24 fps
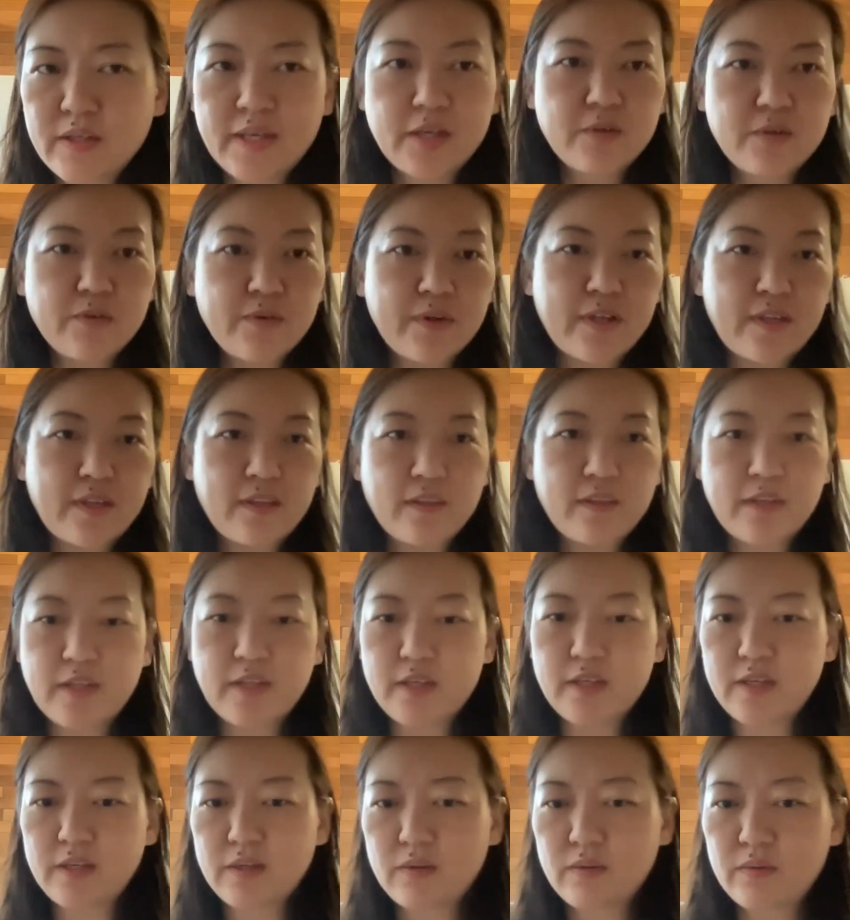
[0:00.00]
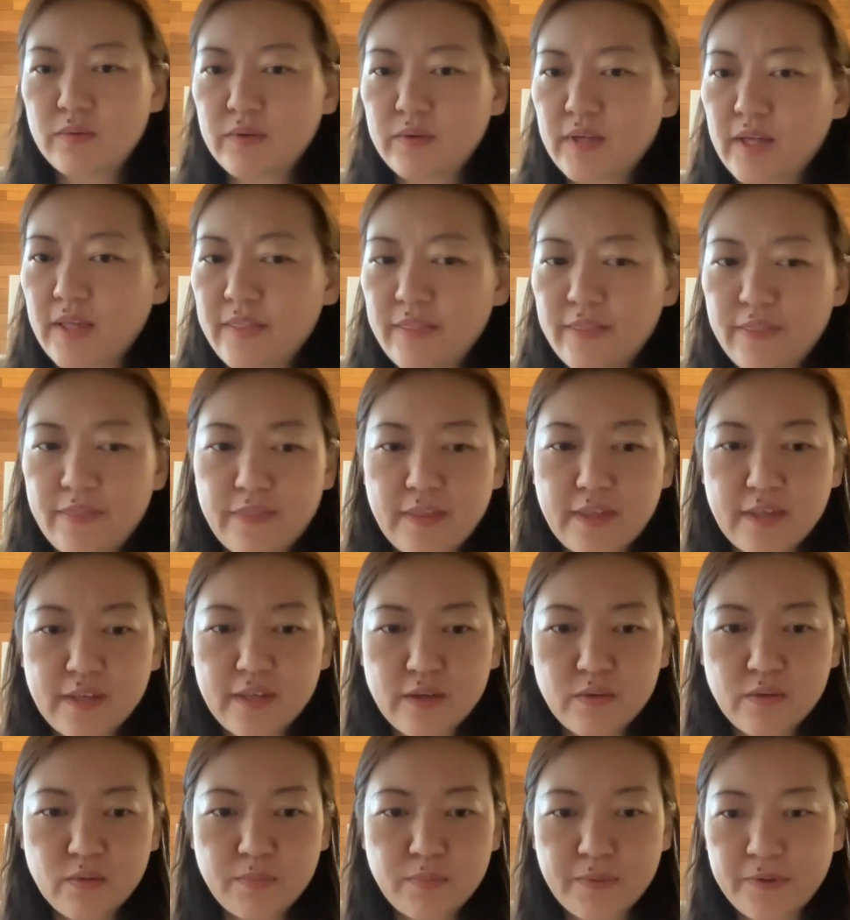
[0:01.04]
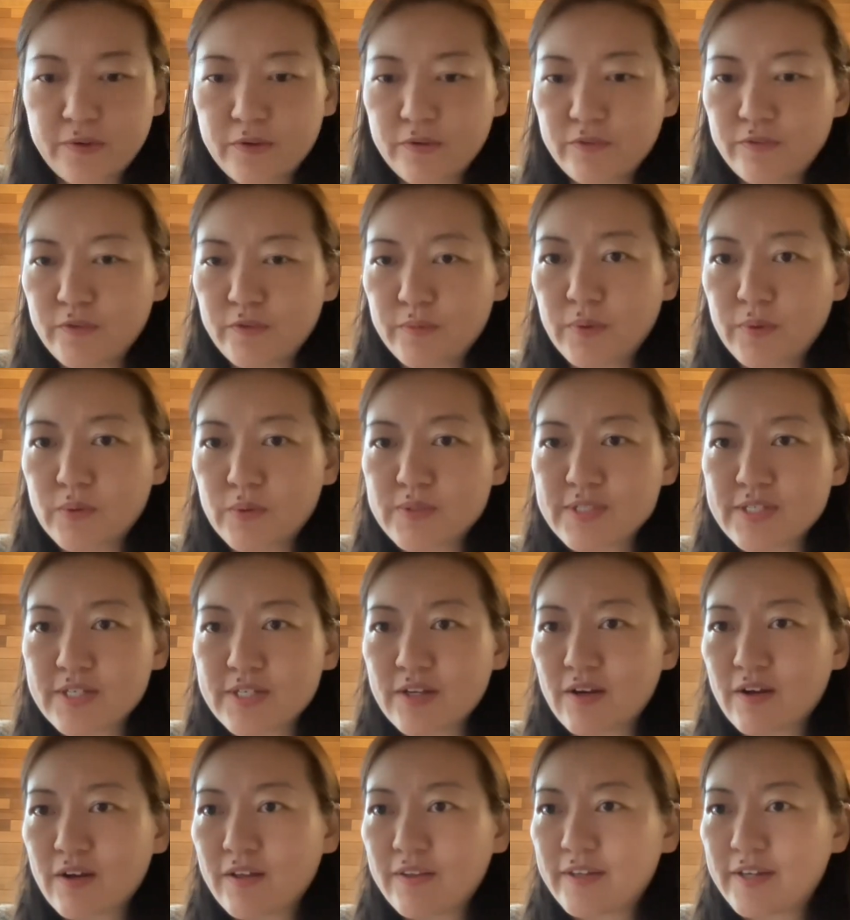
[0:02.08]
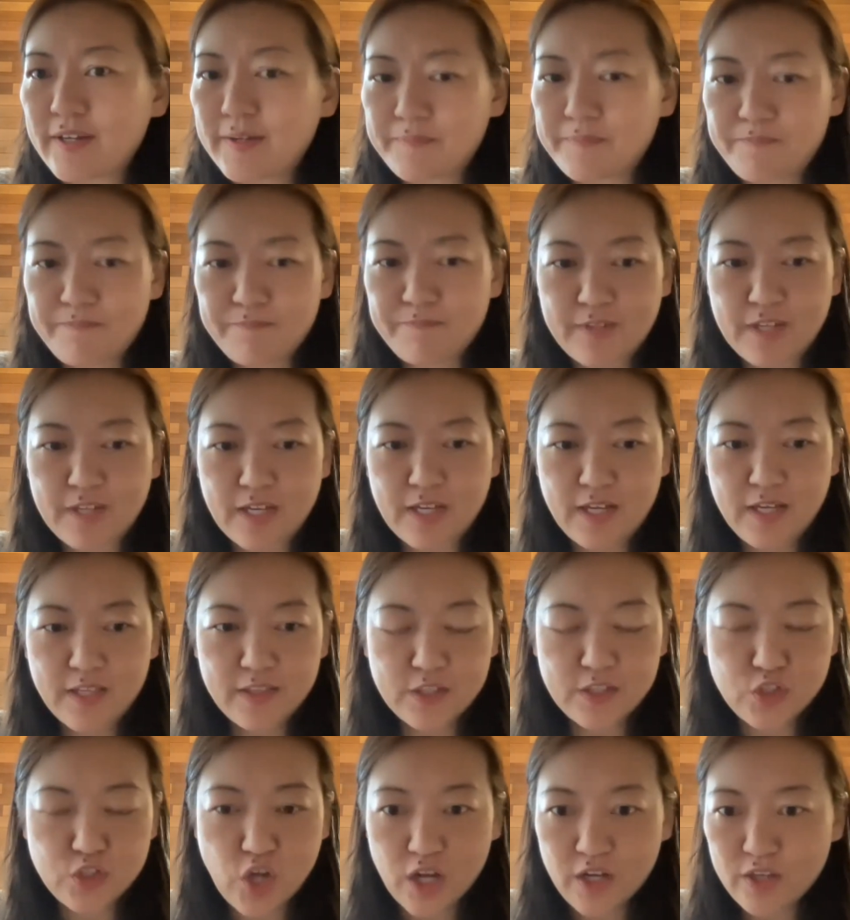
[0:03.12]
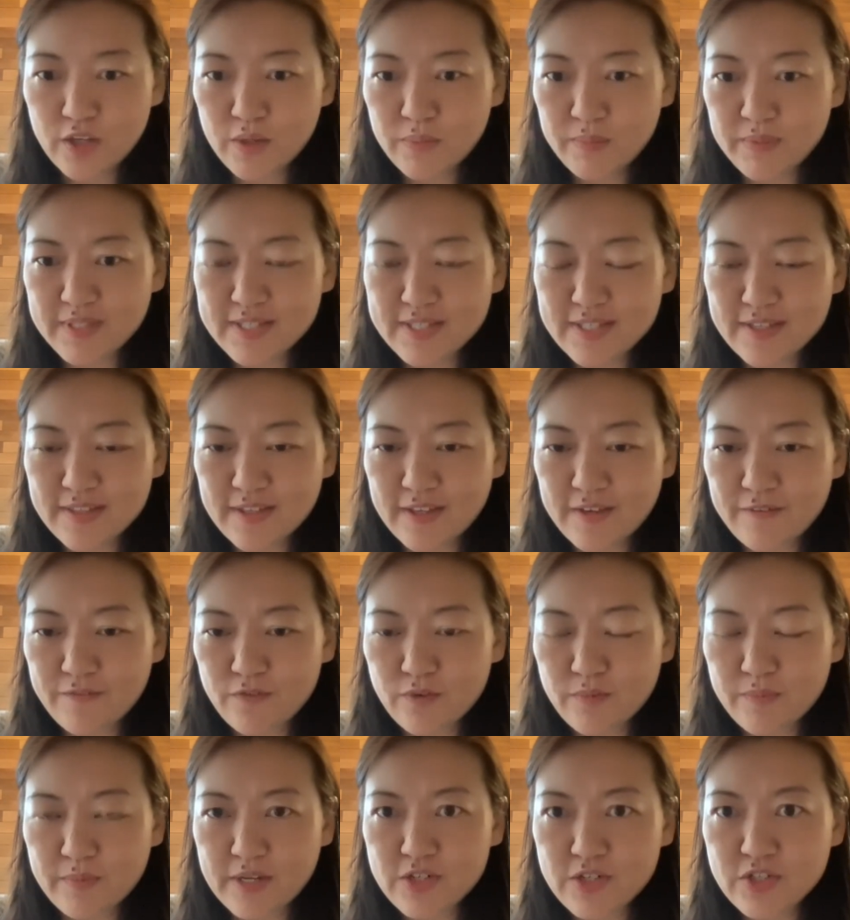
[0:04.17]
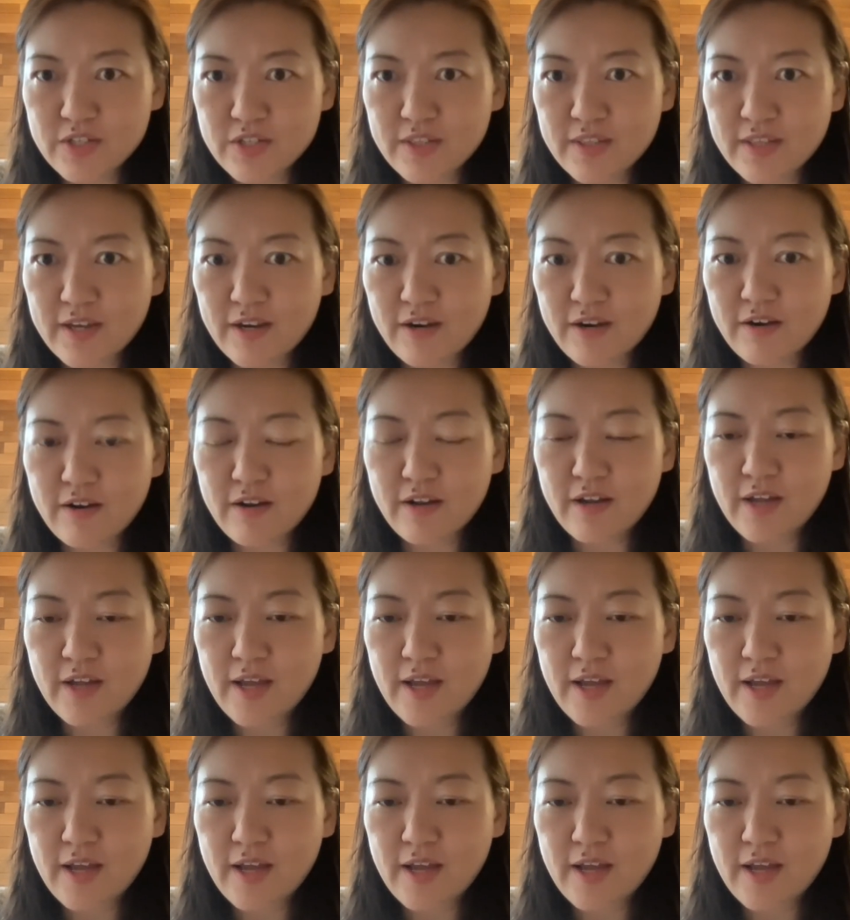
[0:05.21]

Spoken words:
Okay, great. Thank you. And thank you, Roberto, for posting all the documents and the information there.